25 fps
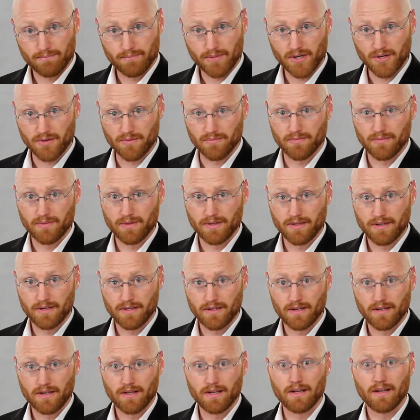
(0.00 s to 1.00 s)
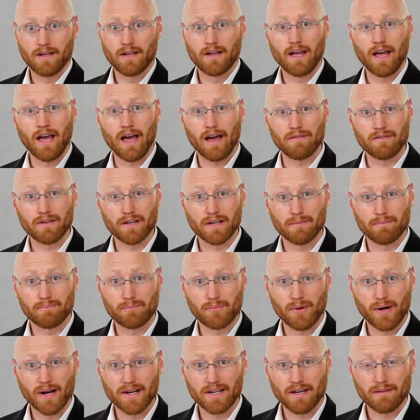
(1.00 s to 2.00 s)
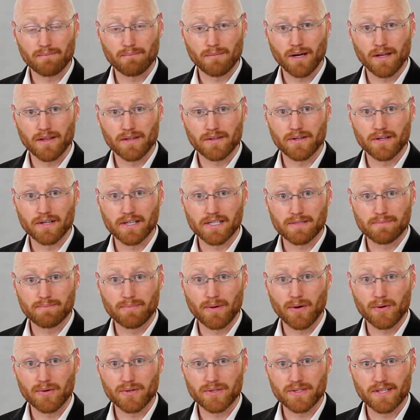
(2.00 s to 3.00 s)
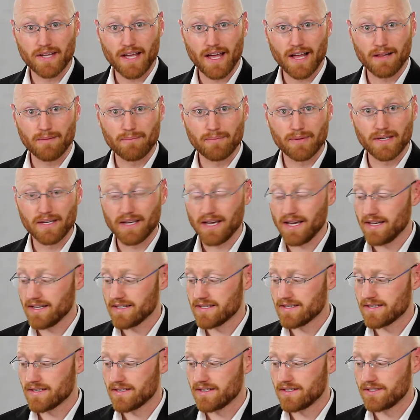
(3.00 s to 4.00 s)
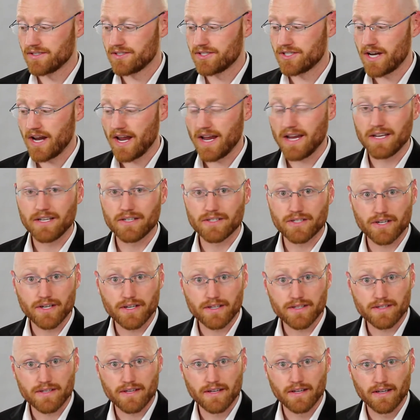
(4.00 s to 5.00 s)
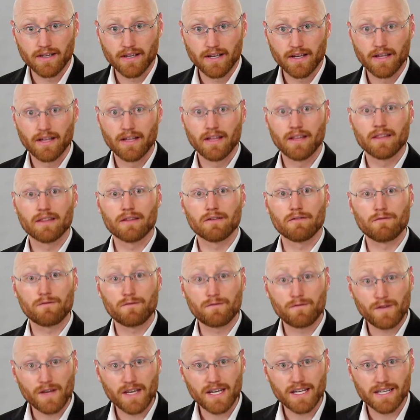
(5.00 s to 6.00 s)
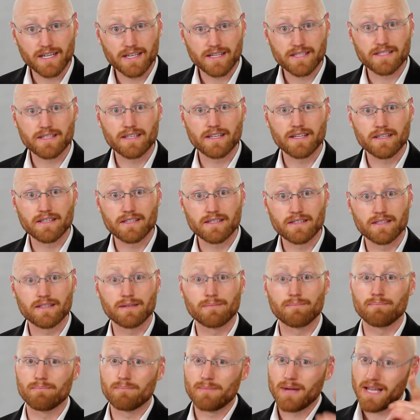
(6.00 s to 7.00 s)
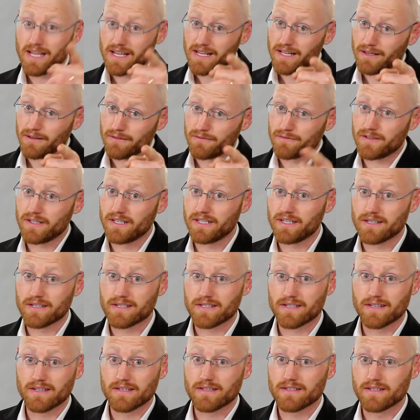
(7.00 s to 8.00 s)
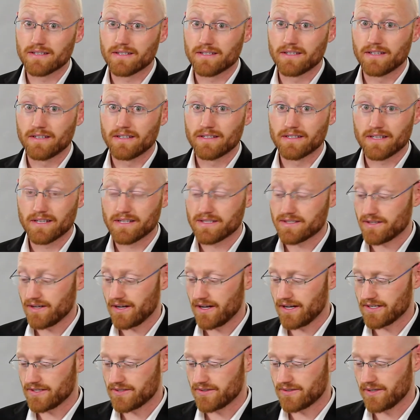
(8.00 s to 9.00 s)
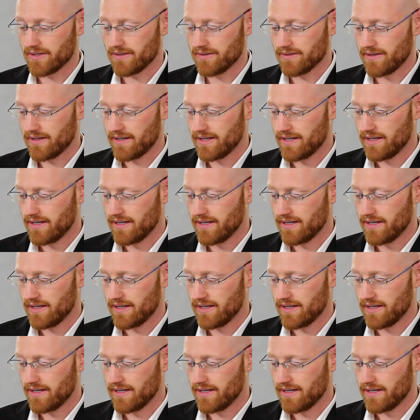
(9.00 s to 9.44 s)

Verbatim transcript: Boom. Having a pregnant mother exposed to LPS changes the fetuses, the male fetuses, testosterone.